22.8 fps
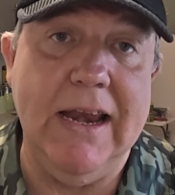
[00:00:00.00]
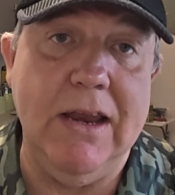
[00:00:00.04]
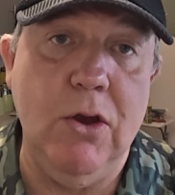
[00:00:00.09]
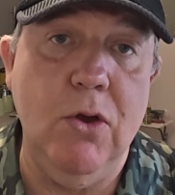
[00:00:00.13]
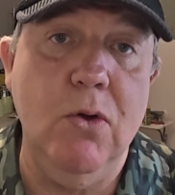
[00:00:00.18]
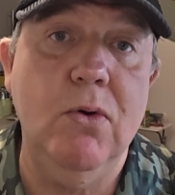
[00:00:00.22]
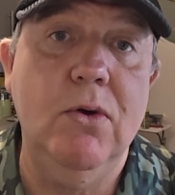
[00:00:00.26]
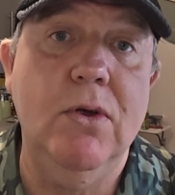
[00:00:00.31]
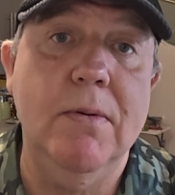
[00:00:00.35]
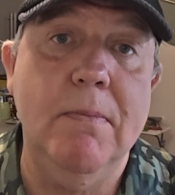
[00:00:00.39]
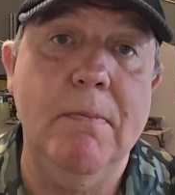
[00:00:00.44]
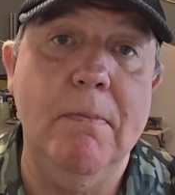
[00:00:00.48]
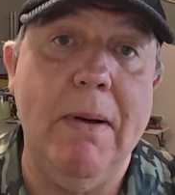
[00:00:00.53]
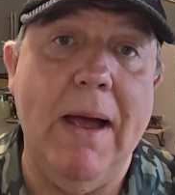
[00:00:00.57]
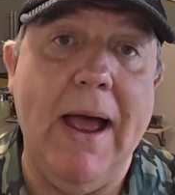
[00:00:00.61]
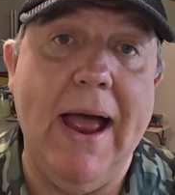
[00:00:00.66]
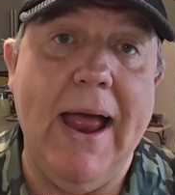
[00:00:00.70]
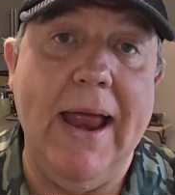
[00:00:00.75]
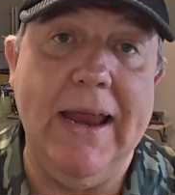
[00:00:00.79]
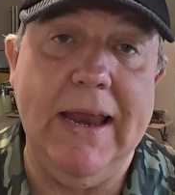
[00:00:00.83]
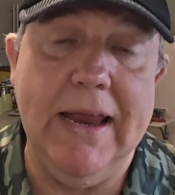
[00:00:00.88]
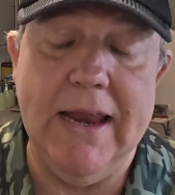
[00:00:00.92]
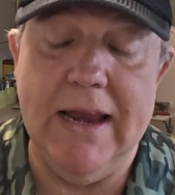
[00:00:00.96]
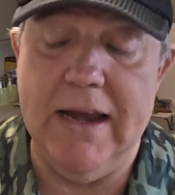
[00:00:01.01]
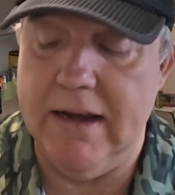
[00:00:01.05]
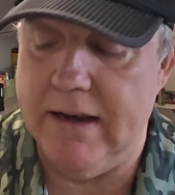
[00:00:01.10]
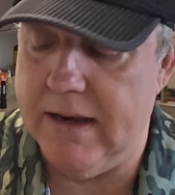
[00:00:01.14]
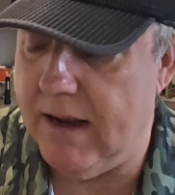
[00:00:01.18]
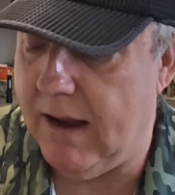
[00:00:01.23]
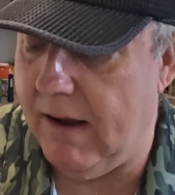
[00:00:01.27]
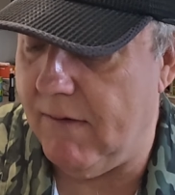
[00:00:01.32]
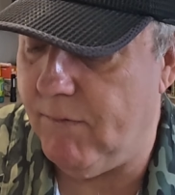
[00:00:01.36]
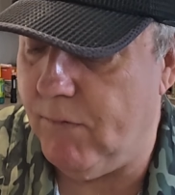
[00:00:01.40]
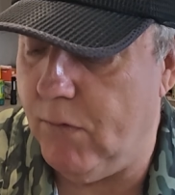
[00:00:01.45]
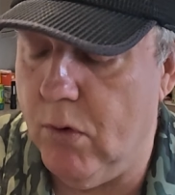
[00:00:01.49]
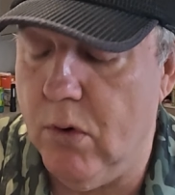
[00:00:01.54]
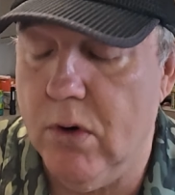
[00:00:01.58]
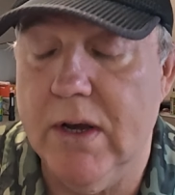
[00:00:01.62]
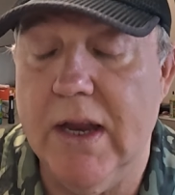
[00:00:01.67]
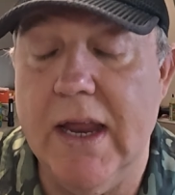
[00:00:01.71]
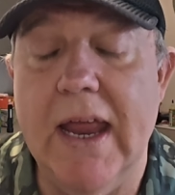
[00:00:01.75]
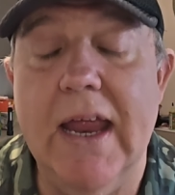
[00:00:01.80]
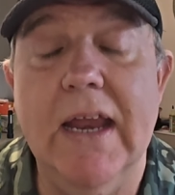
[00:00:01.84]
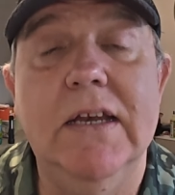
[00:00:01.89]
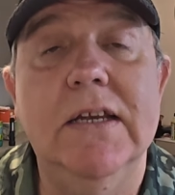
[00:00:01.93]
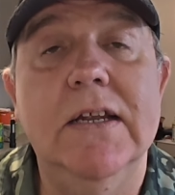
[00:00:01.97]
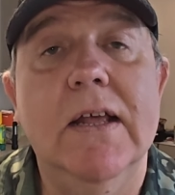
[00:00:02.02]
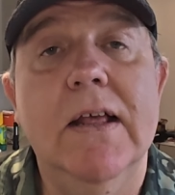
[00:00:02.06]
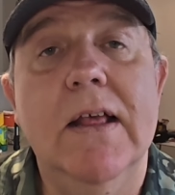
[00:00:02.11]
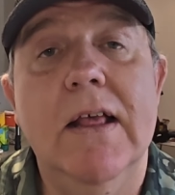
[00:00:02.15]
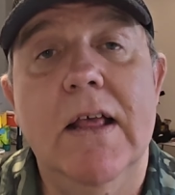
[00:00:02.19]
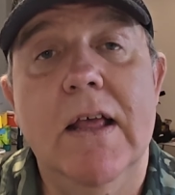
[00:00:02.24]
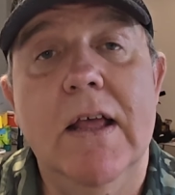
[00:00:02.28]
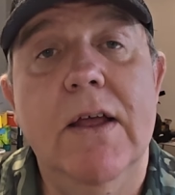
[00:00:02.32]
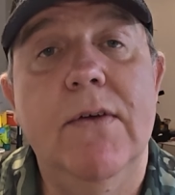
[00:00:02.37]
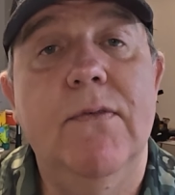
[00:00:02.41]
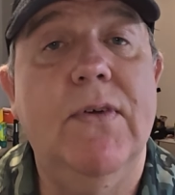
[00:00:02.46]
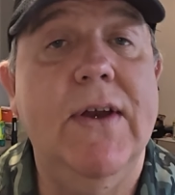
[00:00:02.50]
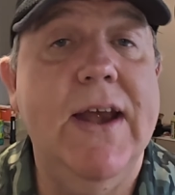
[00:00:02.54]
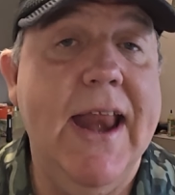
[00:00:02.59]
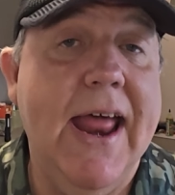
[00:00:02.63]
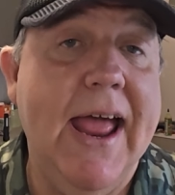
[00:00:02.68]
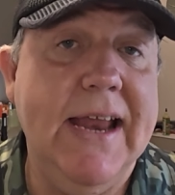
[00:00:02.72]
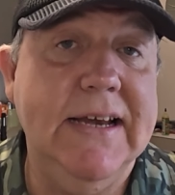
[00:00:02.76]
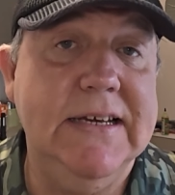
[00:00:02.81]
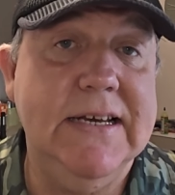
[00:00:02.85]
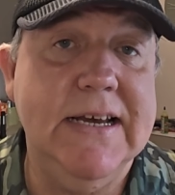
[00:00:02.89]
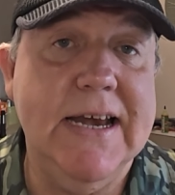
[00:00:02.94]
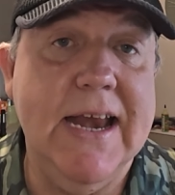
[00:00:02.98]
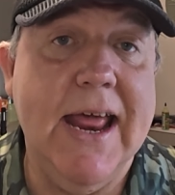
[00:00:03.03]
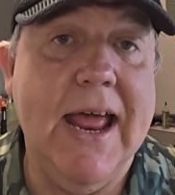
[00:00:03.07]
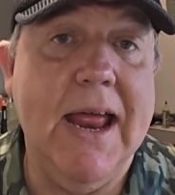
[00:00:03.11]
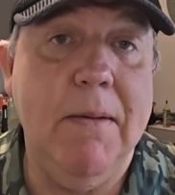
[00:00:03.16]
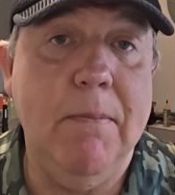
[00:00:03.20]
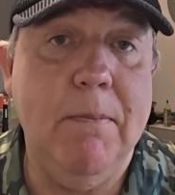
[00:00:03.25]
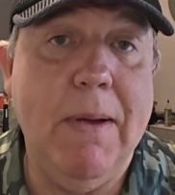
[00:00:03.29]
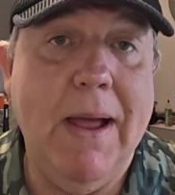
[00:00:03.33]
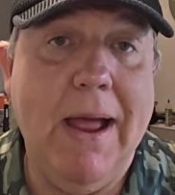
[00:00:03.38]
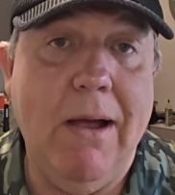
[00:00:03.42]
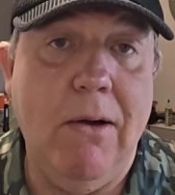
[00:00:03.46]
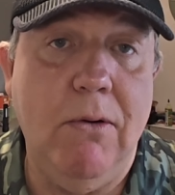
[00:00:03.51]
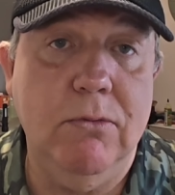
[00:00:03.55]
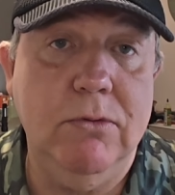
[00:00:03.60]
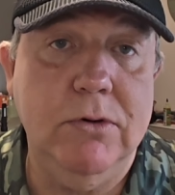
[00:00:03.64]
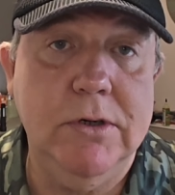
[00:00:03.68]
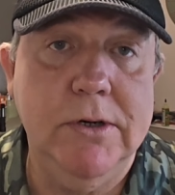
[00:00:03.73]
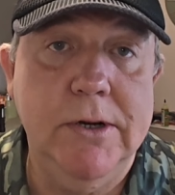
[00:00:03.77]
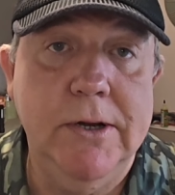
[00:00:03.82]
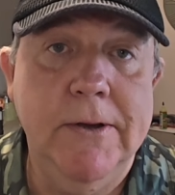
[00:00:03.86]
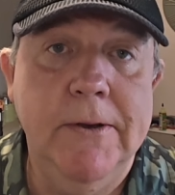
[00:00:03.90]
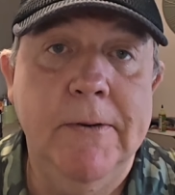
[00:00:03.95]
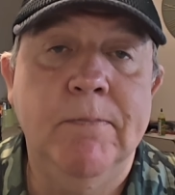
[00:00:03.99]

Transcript: you can buy it, that full kit, for £99.